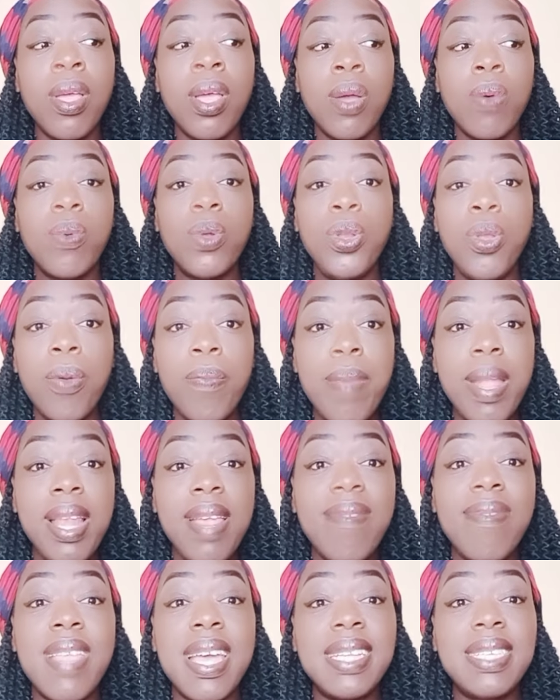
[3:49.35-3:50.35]
Would you
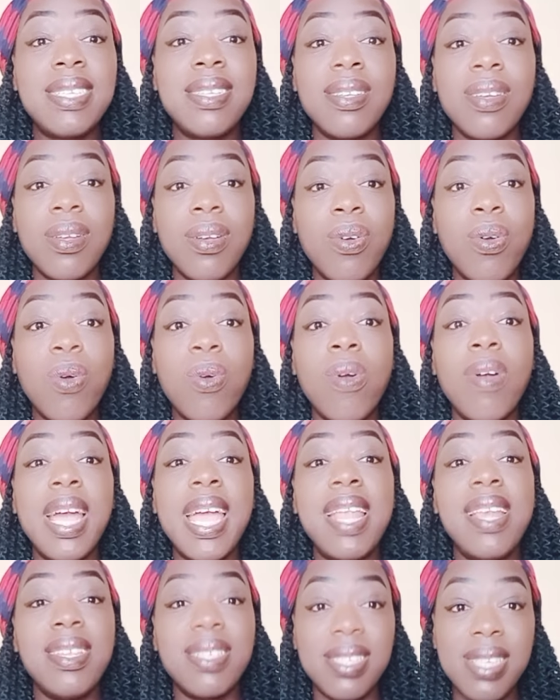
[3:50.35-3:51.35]
believe that
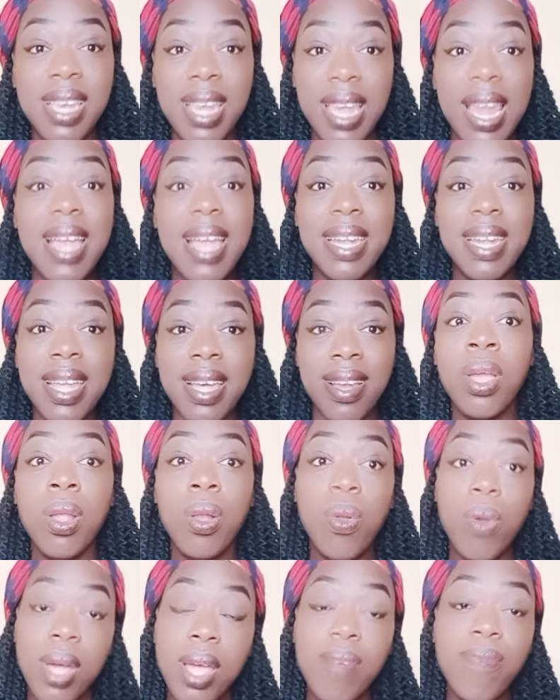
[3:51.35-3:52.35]
cocogirl is in London
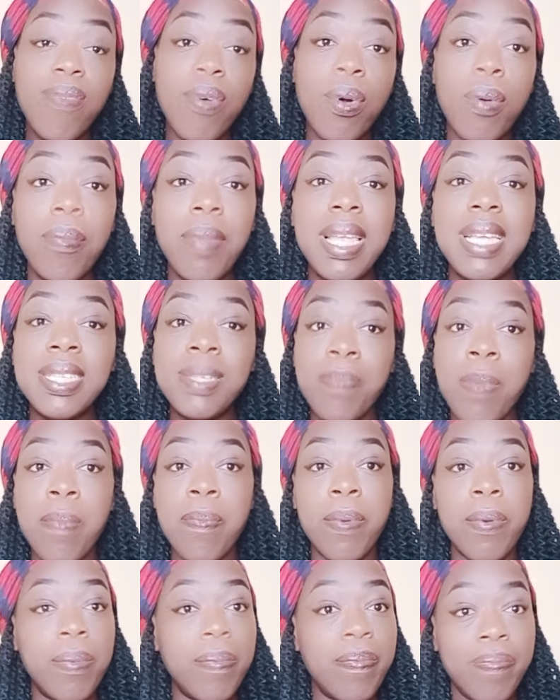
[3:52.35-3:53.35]
looking for homeless
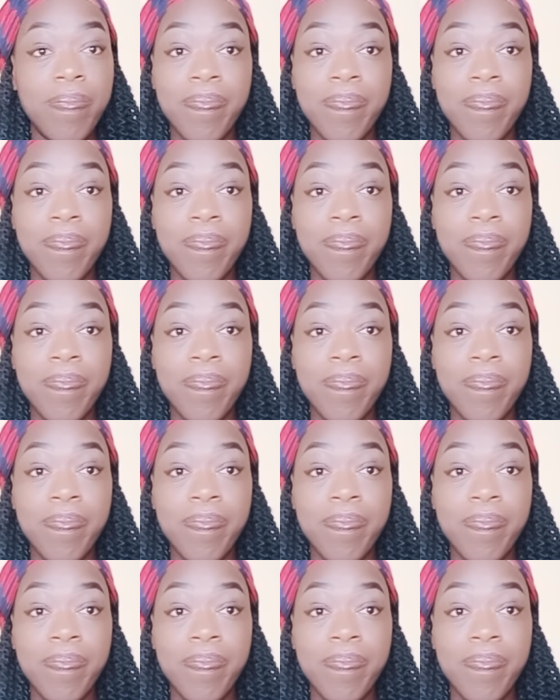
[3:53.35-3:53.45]
people?